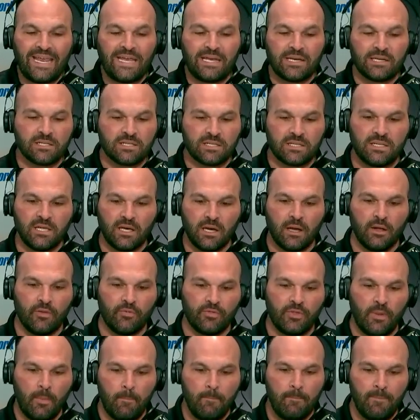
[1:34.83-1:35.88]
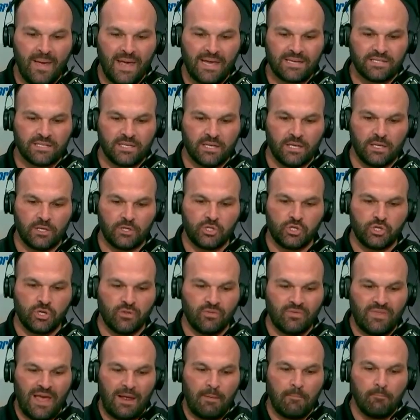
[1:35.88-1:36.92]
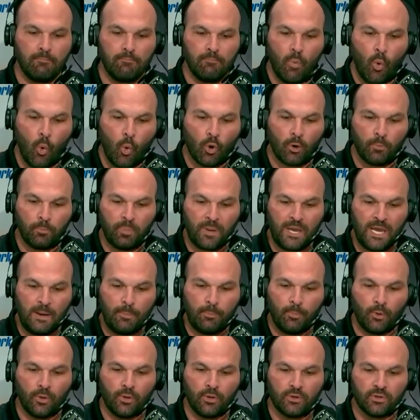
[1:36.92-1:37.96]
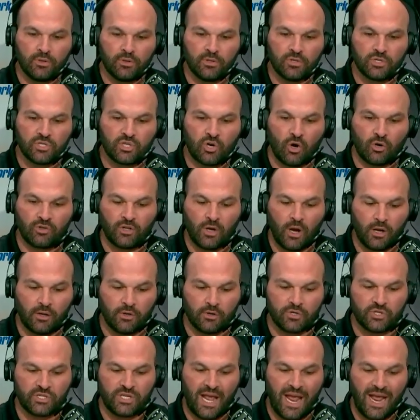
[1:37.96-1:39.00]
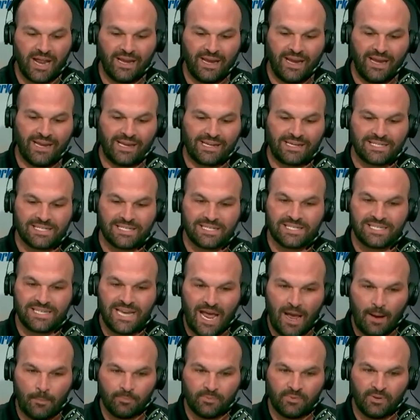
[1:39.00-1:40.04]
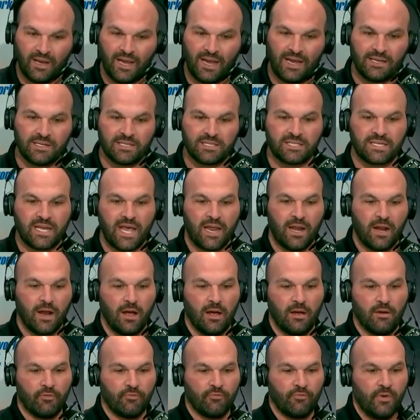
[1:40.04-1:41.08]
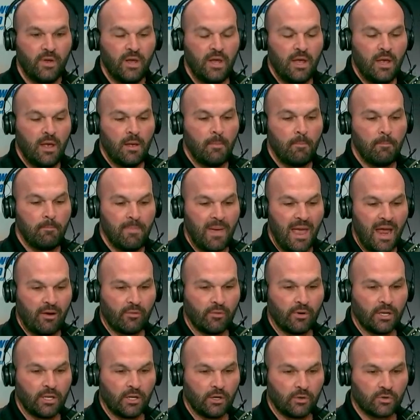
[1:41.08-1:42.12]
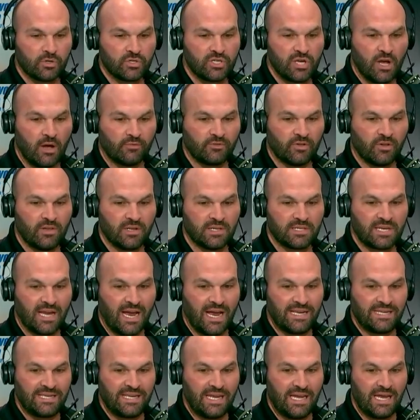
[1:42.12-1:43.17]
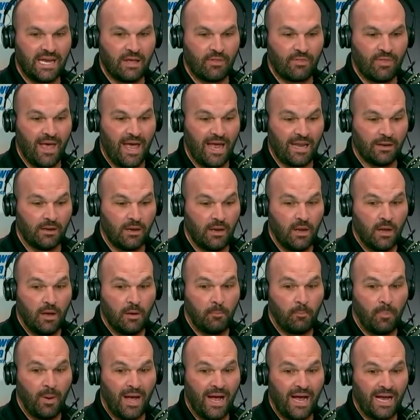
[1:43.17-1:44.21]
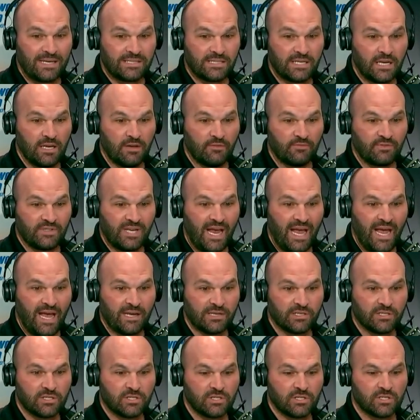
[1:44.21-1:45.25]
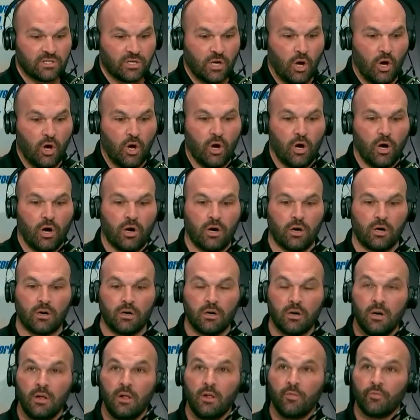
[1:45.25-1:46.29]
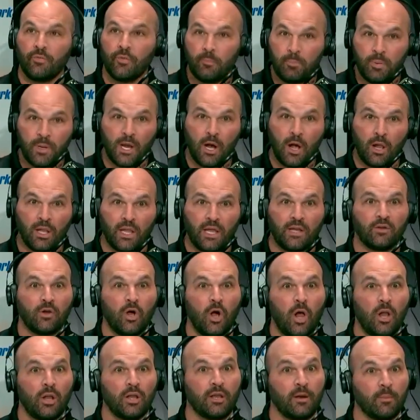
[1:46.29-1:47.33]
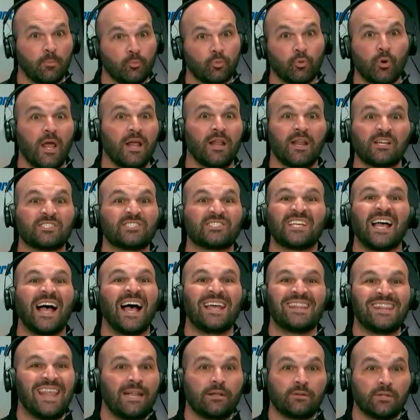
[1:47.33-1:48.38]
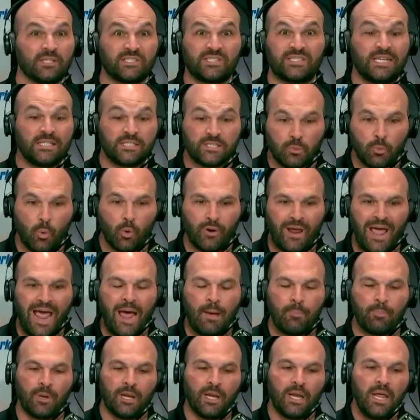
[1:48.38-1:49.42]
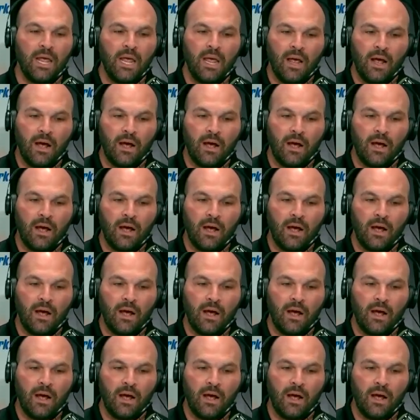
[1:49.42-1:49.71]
is the message that more people start to understand and accept, instead of marrying yourself to this idea that positive tests are the be-all, end-all, and a sign that the season won't happen.